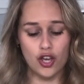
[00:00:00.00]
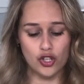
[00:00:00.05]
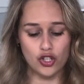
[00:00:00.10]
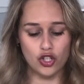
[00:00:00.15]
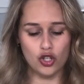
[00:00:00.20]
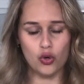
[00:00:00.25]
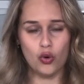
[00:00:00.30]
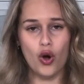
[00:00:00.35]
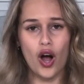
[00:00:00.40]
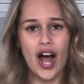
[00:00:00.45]

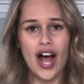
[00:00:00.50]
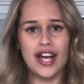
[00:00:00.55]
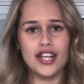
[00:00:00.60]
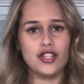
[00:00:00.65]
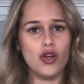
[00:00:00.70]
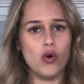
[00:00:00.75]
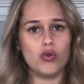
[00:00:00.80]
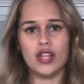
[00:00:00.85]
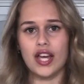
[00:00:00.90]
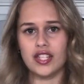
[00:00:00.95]
So I
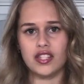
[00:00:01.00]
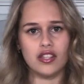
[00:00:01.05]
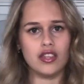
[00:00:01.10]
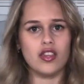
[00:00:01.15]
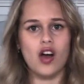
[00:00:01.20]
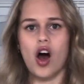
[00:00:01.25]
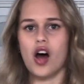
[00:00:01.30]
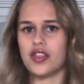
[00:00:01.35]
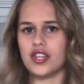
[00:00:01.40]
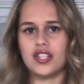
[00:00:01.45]
don't like to
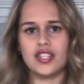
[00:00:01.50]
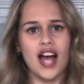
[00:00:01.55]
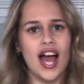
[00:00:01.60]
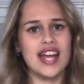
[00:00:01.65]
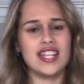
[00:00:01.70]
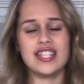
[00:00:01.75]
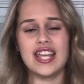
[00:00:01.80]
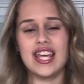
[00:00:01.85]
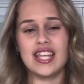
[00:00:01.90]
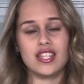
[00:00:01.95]
thaw these, I
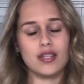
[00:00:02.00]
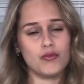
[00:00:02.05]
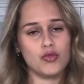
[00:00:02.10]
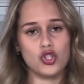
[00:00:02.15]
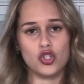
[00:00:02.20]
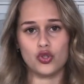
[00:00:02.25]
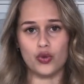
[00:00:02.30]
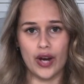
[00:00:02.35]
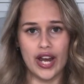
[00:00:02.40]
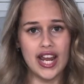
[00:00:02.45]
take them
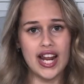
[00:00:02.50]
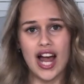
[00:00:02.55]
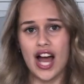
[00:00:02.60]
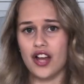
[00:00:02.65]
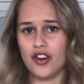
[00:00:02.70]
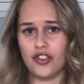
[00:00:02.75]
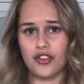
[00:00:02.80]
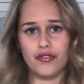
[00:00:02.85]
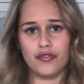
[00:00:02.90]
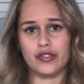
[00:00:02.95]
straight
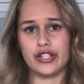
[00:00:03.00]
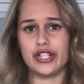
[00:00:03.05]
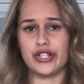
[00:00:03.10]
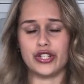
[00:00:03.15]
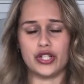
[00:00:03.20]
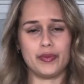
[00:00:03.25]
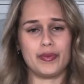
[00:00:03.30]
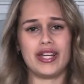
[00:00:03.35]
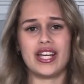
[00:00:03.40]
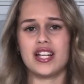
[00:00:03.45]
out of the
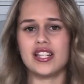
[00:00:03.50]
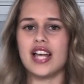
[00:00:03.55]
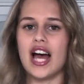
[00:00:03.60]
freezer because